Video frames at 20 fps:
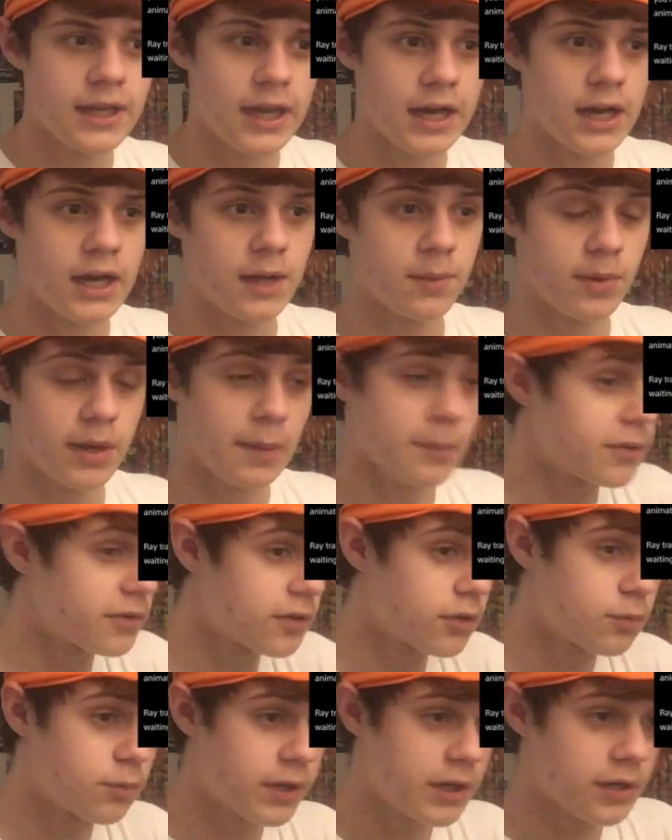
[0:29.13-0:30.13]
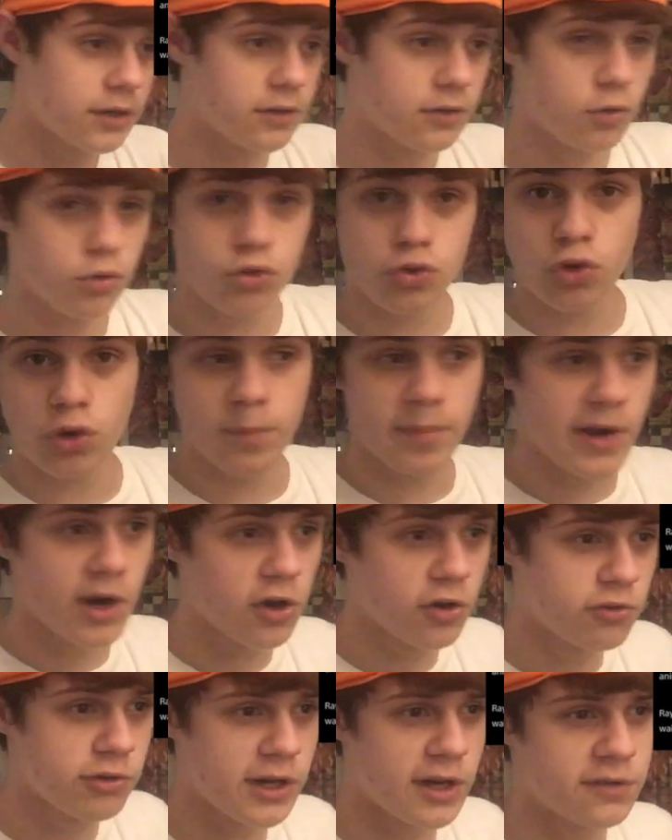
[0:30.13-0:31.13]
But I'm just going to read it, 2 short
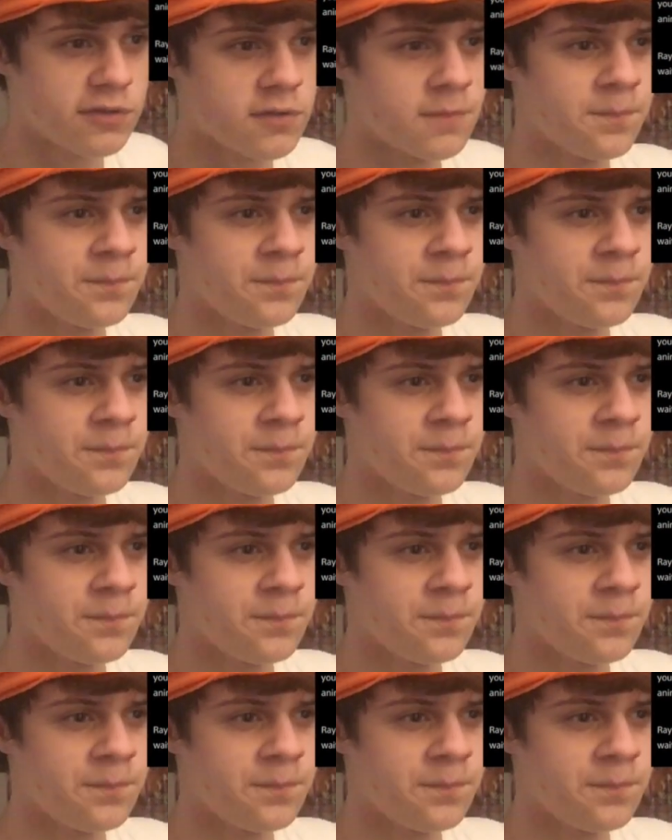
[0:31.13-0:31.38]
paragraphs.